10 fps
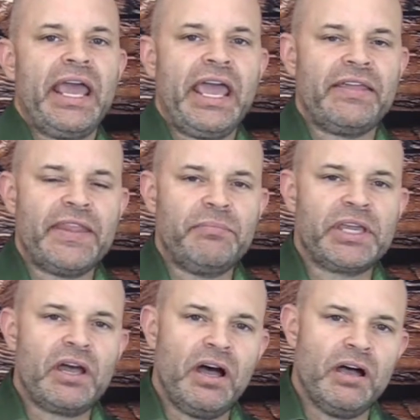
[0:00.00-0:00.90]
and they
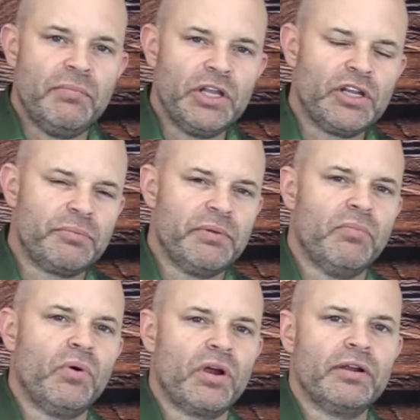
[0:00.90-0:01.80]
become a little bit
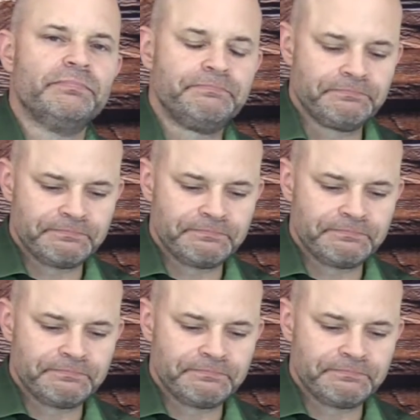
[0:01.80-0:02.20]
more